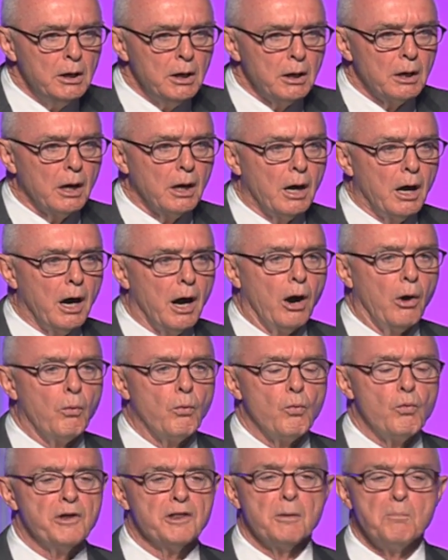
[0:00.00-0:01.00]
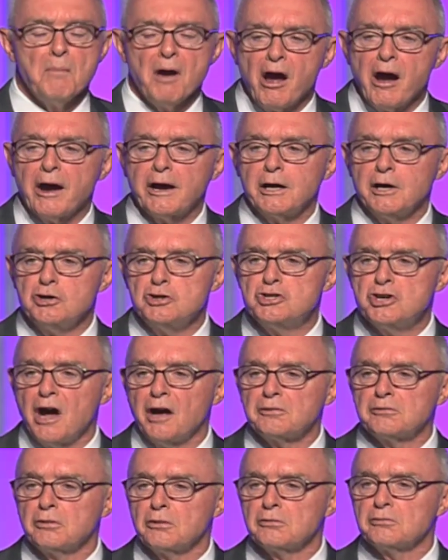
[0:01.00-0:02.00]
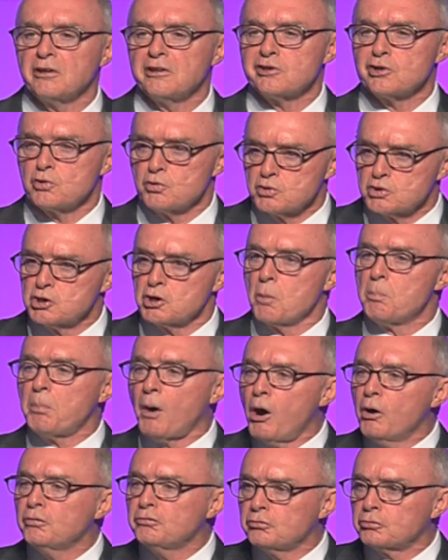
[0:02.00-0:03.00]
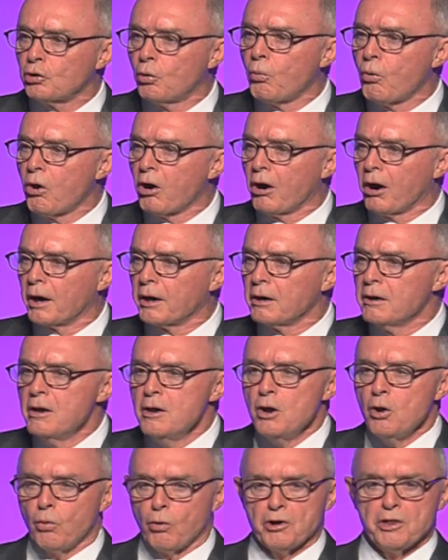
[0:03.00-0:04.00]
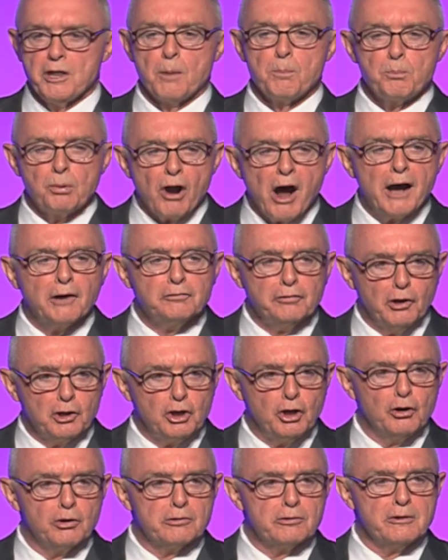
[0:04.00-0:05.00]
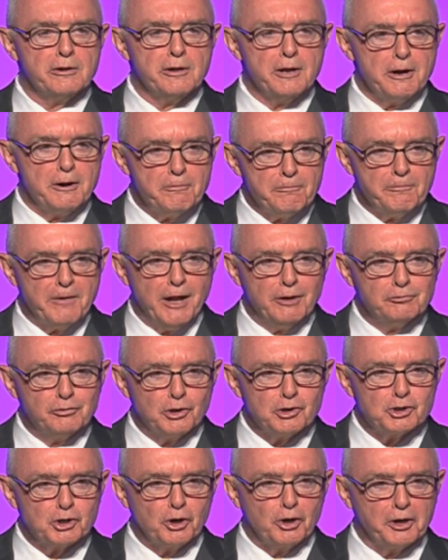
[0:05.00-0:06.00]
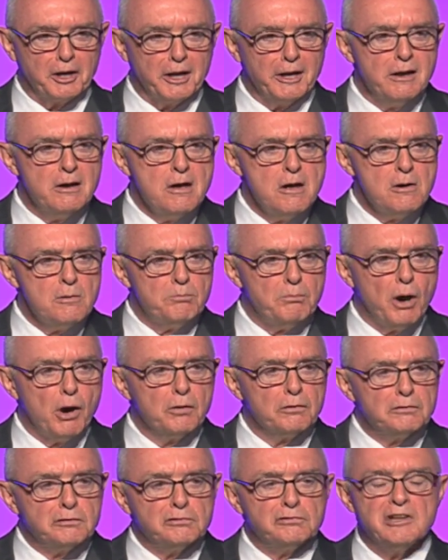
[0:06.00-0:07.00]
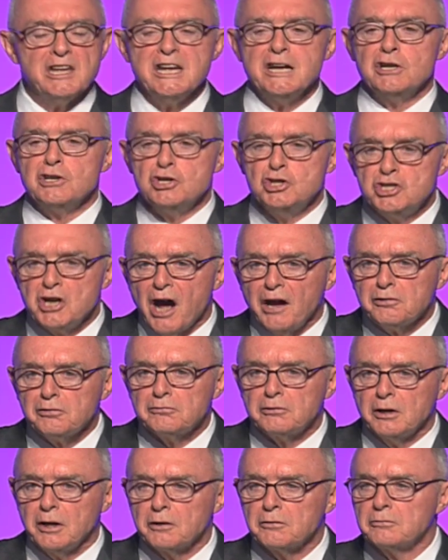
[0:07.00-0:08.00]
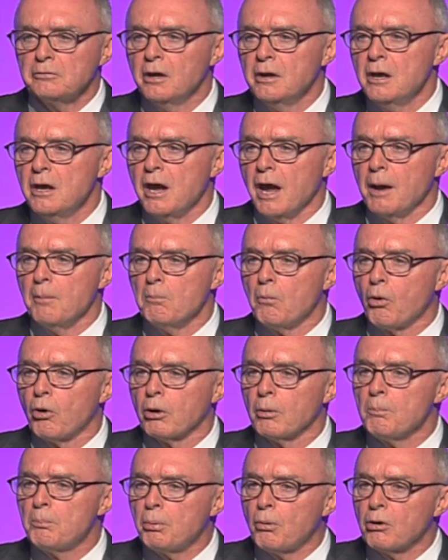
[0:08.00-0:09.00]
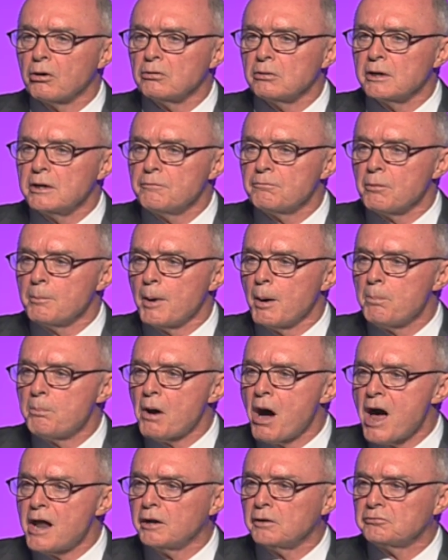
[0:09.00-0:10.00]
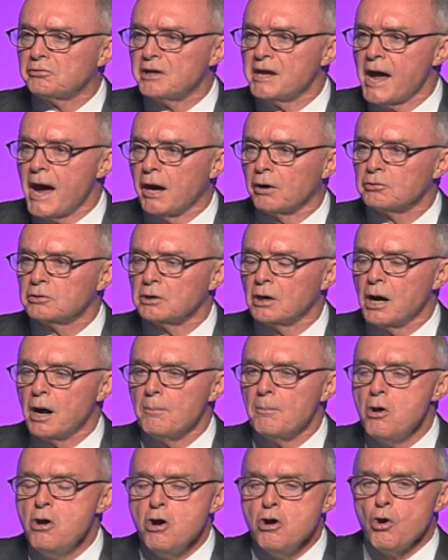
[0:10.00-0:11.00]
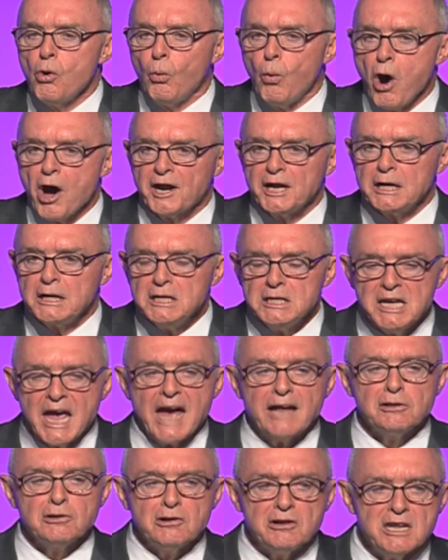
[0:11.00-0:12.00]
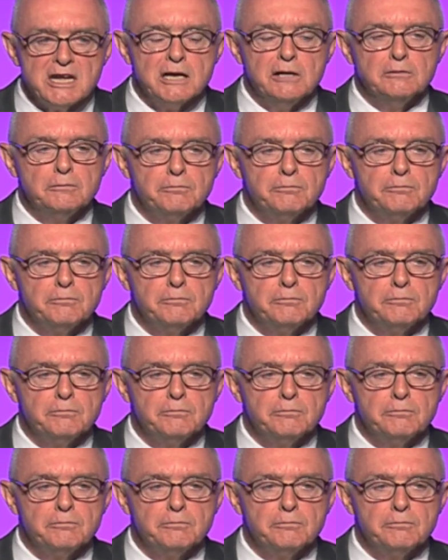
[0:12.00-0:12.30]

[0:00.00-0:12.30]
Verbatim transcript: uh, with American justice as it was supposed to work, where the prosecutor and the defense attorney both seek justice and, more importantly, from a policy outcome, want to get these